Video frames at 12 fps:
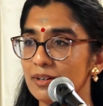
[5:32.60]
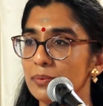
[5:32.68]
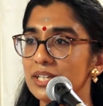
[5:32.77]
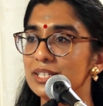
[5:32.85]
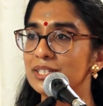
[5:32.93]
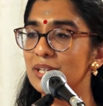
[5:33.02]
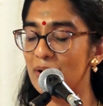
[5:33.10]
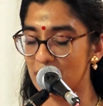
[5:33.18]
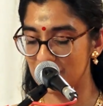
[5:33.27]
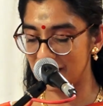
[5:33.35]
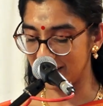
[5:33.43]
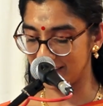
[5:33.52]
We're
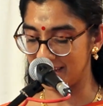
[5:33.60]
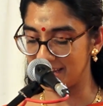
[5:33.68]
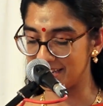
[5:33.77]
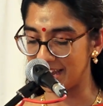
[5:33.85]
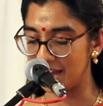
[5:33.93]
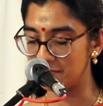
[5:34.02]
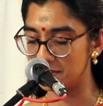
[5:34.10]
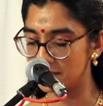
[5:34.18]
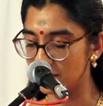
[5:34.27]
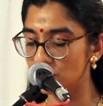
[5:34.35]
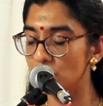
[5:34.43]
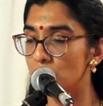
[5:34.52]
so lucky to have
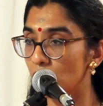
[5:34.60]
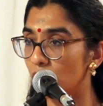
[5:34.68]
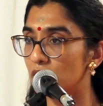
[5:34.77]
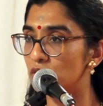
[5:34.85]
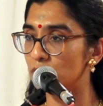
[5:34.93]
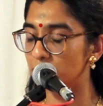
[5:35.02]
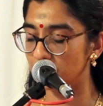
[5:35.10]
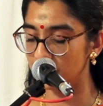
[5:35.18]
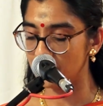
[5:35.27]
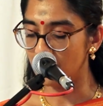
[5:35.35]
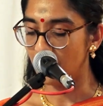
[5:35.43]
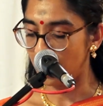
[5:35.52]
such a
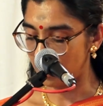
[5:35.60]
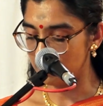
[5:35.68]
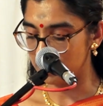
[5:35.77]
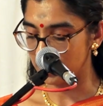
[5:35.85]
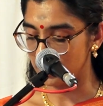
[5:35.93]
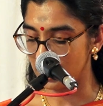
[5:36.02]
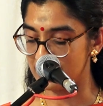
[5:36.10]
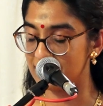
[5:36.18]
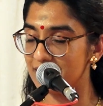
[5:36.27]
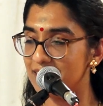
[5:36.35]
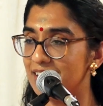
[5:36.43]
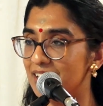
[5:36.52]
knowledgeable, humble and
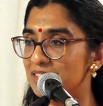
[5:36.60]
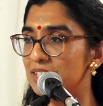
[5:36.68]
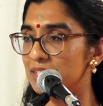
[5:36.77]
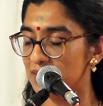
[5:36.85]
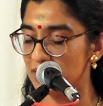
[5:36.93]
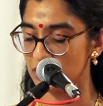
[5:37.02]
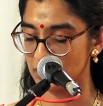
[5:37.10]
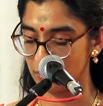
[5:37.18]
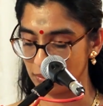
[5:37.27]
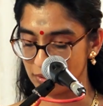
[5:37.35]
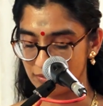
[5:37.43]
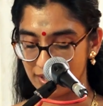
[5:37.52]
dedicated teacher
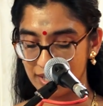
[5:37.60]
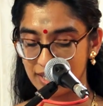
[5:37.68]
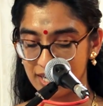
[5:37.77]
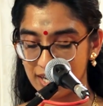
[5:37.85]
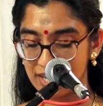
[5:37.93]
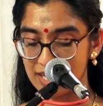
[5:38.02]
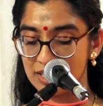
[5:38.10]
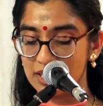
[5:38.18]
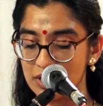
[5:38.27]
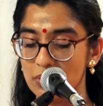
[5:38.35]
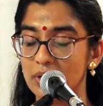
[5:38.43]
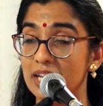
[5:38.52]
Udavar here in
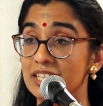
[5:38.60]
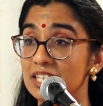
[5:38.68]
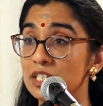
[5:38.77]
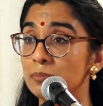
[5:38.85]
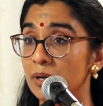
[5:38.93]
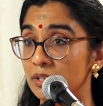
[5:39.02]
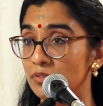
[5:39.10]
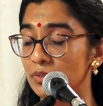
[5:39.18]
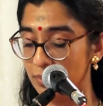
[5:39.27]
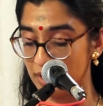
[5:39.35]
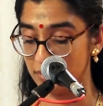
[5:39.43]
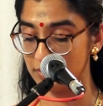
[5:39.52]
the UK, in this part of the
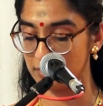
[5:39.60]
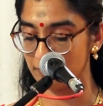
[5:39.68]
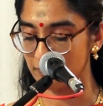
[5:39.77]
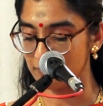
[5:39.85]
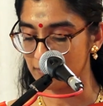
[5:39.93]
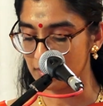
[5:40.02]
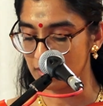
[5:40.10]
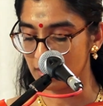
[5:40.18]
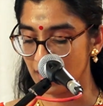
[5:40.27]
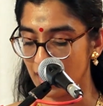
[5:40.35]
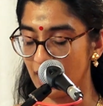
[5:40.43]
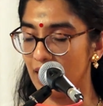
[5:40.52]
world.
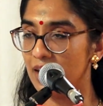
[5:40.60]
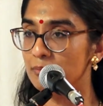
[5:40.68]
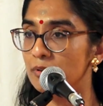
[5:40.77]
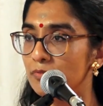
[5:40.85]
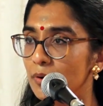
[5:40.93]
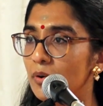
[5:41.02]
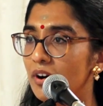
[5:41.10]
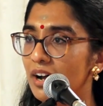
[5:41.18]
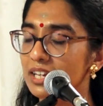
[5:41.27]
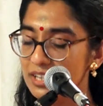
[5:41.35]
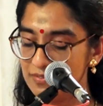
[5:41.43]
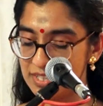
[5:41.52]
And before
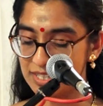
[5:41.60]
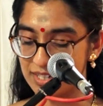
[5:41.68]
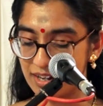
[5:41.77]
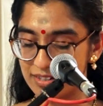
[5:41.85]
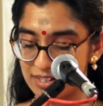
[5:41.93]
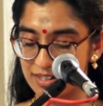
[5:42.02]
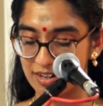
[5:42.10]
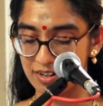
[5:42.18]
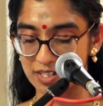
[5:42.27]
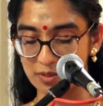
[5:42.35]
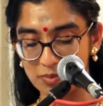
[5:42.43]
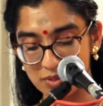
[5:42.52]
I even started
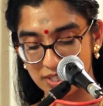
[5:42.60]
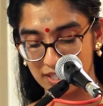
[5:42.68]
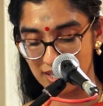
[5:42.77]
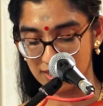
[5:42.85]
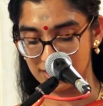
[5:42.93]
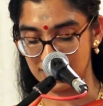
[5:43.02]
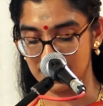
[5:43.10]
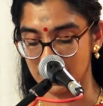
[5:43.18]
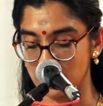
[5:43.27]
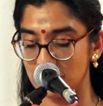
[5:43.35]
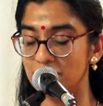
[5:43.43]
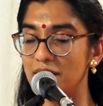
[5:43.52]
Carnatic music lessons,
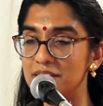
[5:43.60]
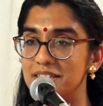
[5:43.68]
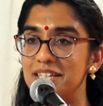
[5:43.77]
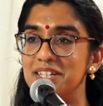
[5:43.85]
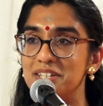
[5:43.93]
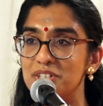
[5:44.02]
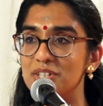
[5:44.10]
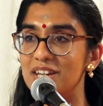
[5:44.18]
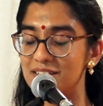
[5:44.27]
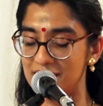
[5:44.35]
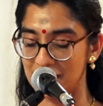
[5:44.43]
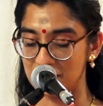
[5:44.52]
I was first
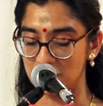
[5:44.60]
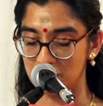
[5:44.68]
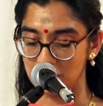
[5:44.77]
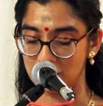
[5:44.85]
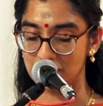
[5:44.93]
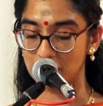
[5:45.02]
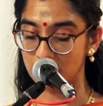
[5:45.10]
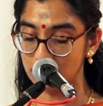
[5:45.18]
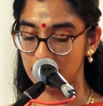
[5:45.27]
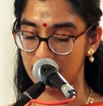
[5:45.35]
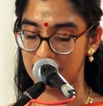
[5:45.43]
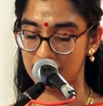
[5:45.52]
initiated into music
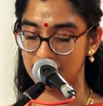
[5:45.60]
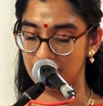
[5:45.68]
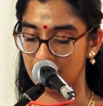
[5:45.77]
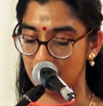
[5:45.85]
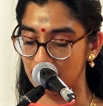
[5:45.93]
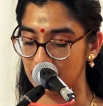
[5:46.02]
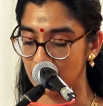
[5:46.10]
through Pannisai.